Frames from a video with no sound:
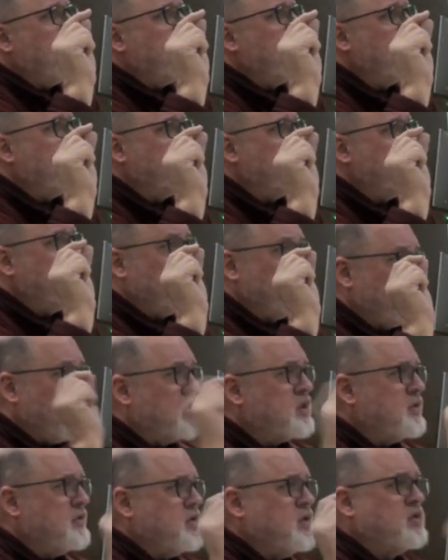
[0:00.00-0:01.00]
The
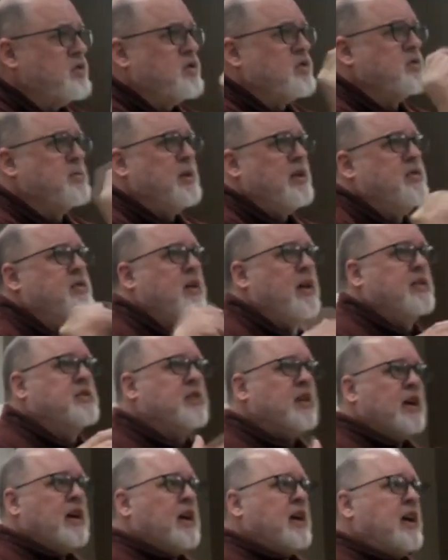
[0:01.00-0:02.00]
disjunctive syllogism, he says,
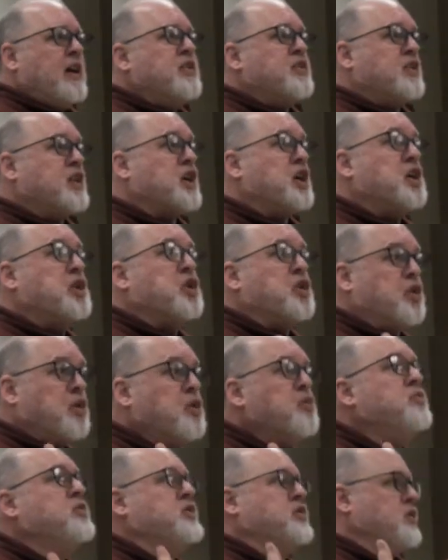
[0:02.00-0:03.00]
is the
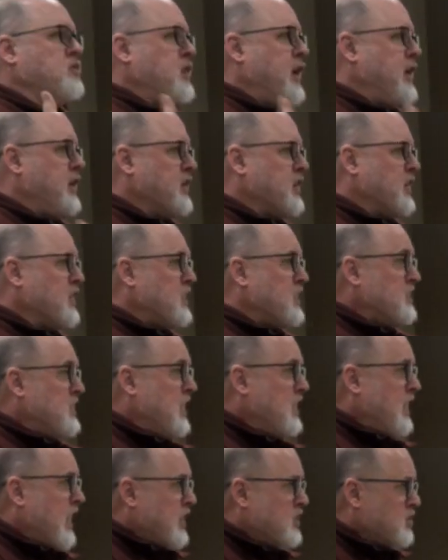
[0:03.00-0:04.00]
conclusion, right?
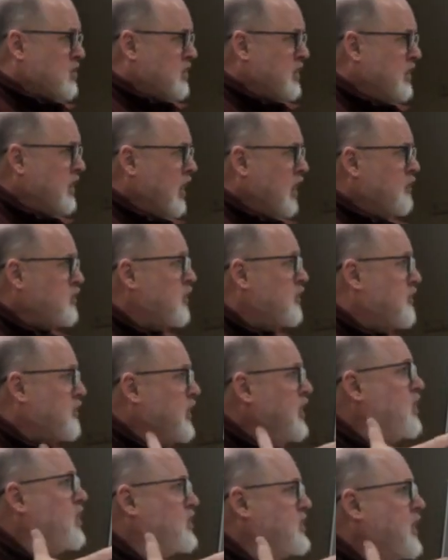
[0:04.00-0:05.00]
It actually
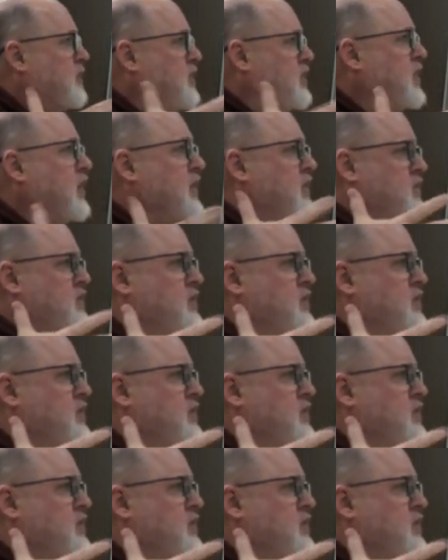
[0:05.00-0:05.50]
fulfills everything a